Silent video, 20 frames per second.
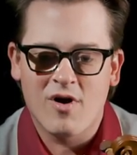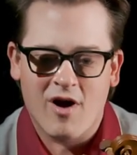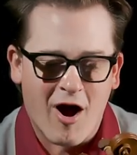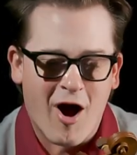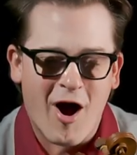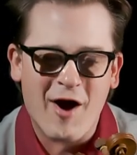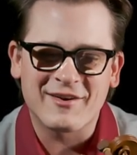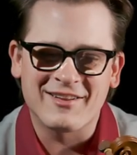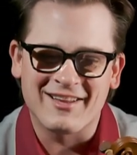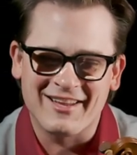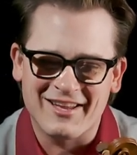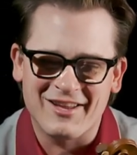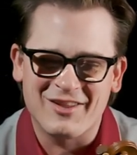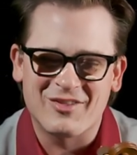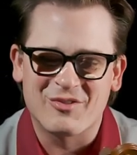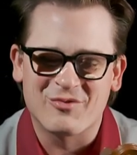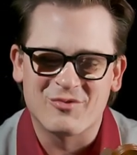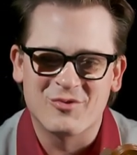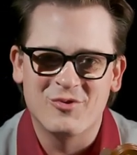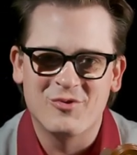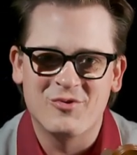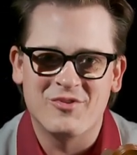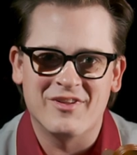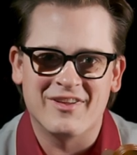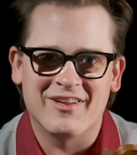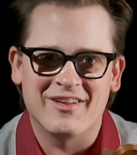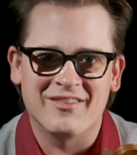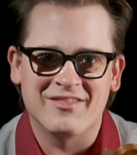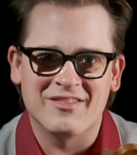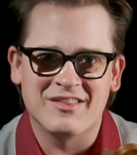oddly, through
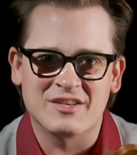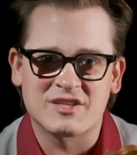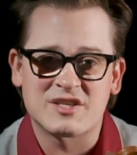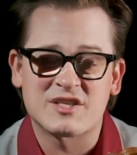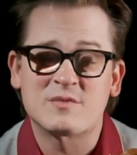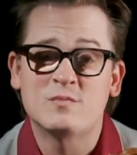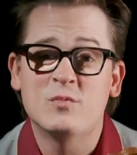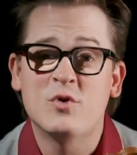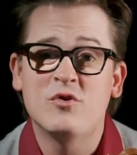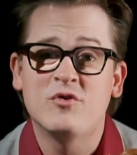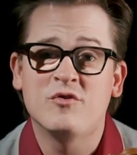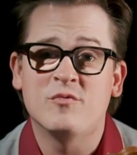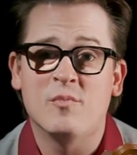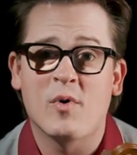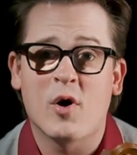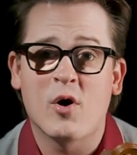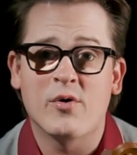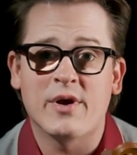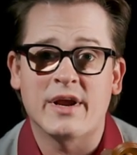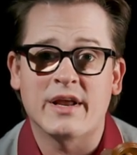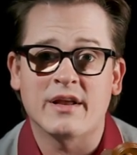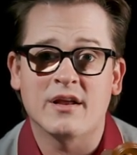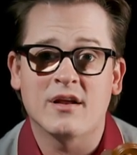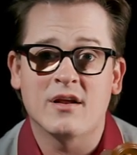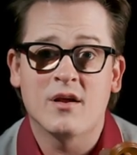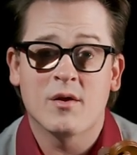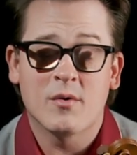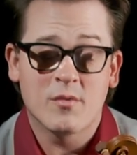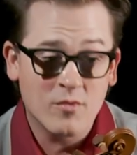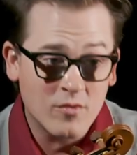the, the smooth bowing,
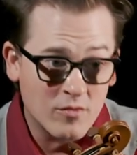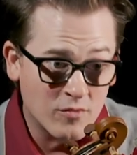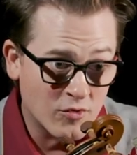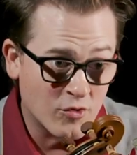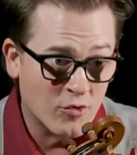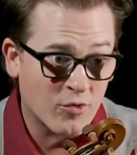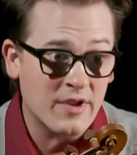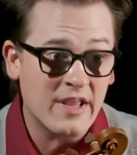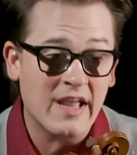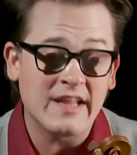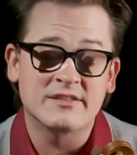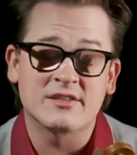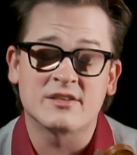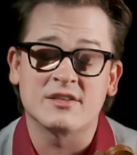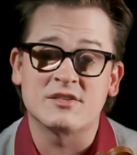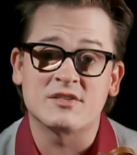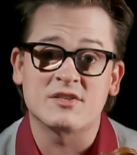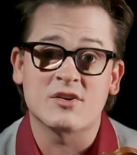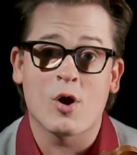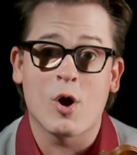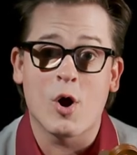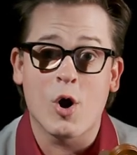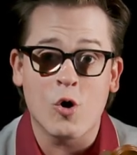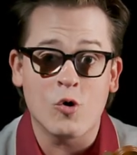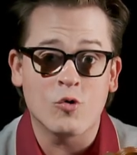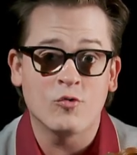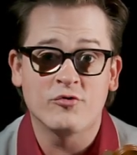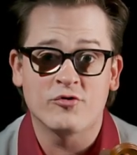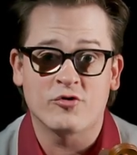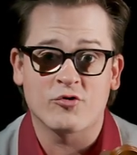creates its
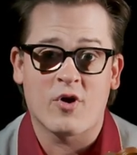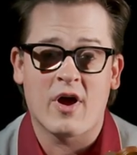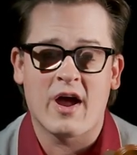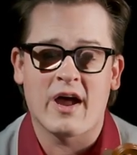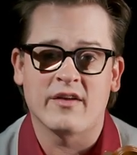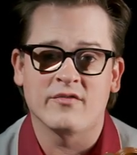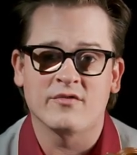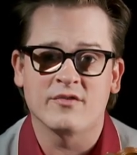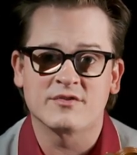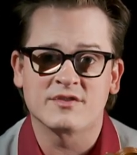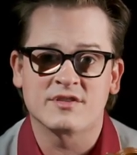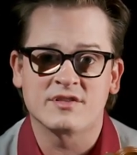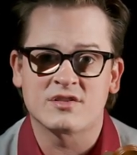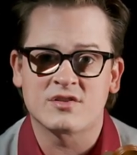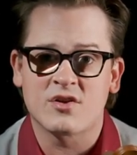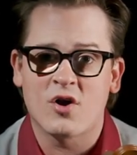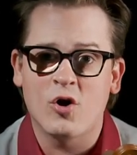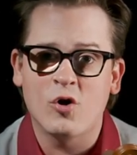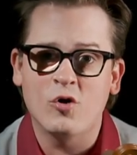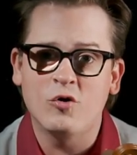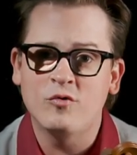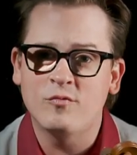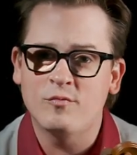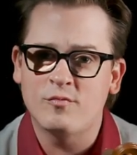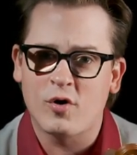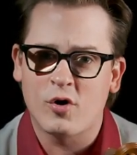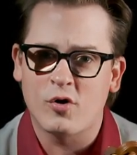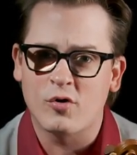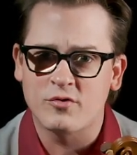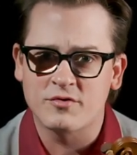own drive. There's its own
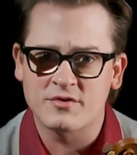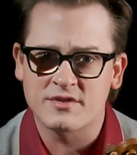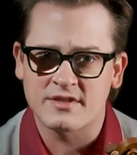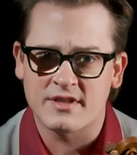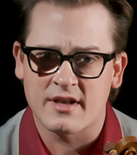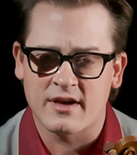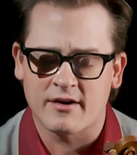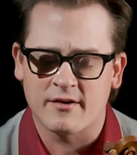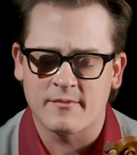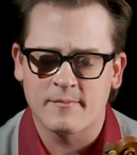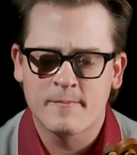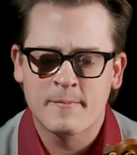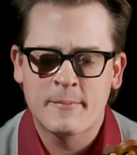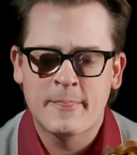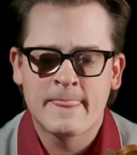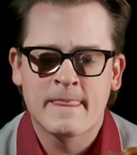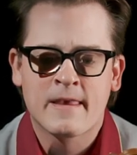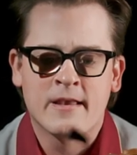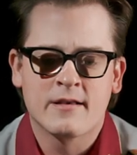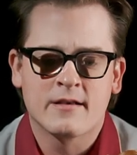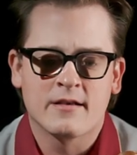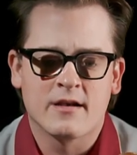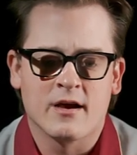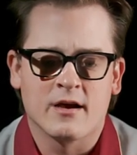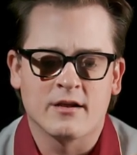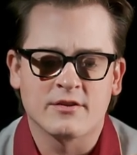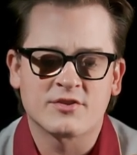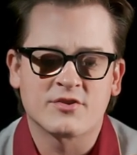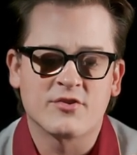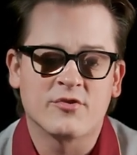pulse there.
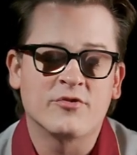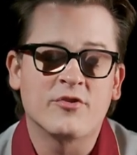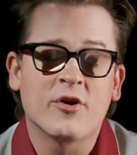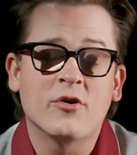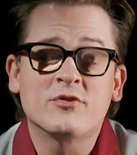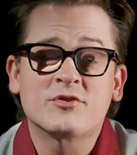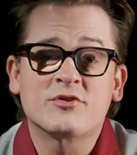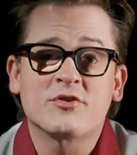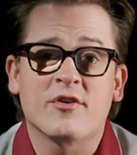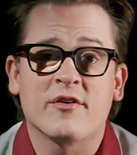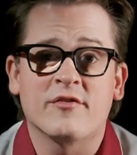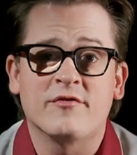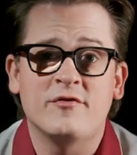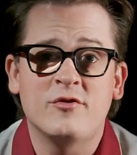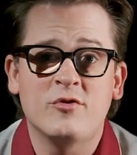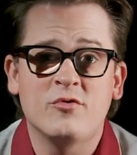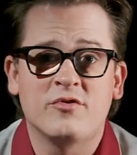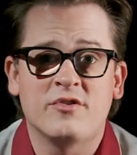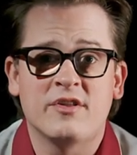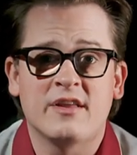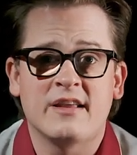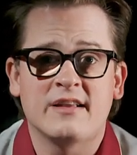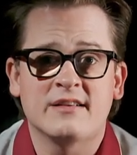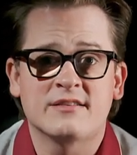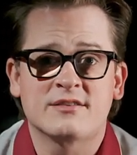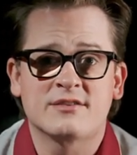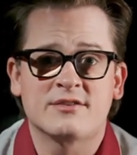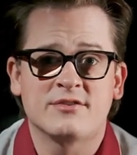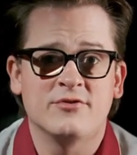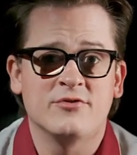Uh, so those are a few
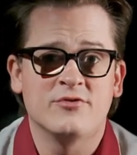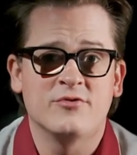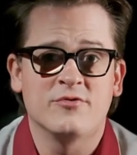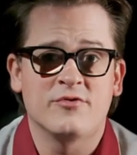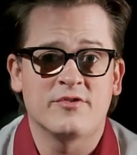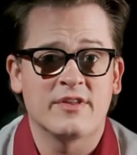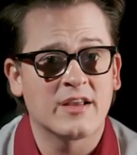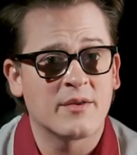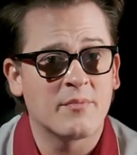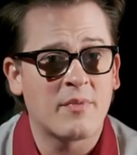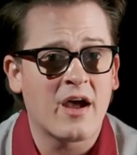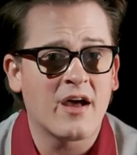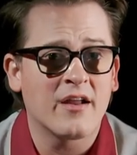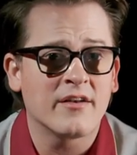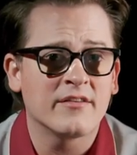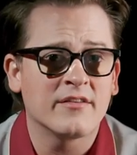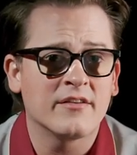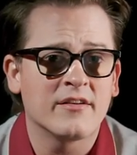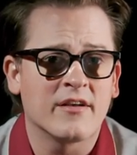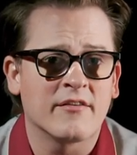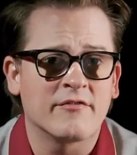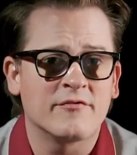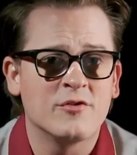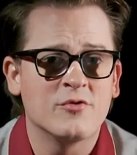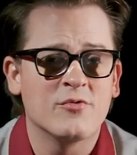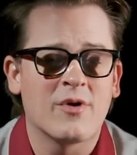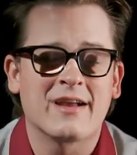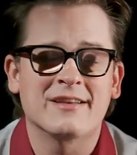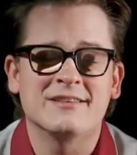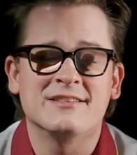things to think about, a
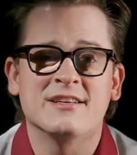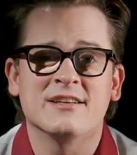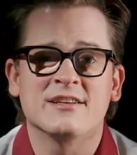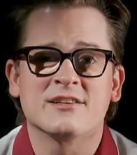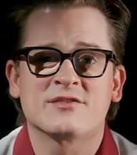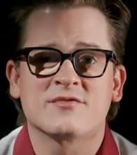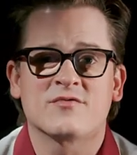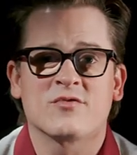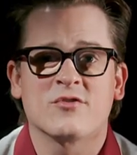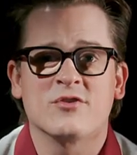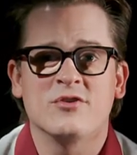few ideas for